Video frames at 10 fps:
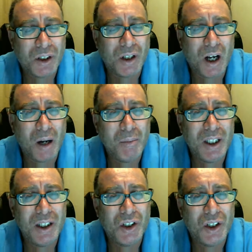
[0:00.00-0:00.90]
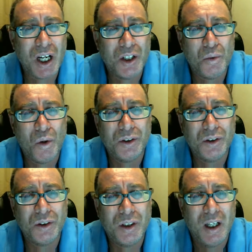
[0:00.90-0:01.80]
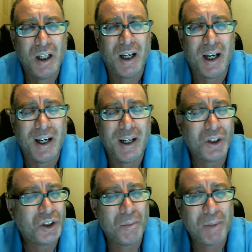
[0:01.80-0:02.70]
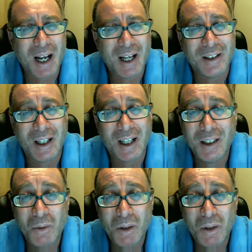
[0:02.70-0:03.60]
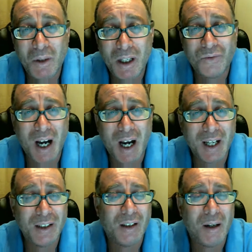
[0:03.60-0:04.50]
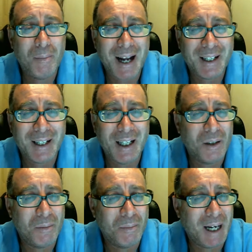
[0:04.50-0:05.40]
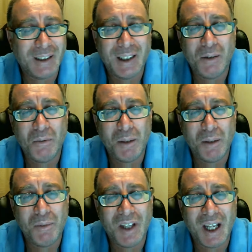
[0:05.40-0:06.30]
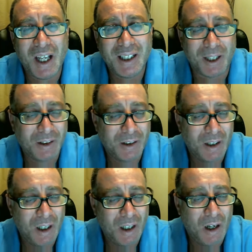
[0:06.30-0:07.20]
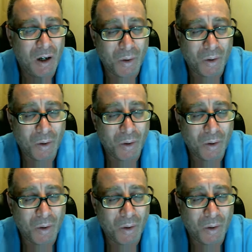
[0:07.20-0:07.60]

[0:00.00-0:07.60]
many shares you want and what's the price, and he will find a bargain in the market and he will give you that price, okay?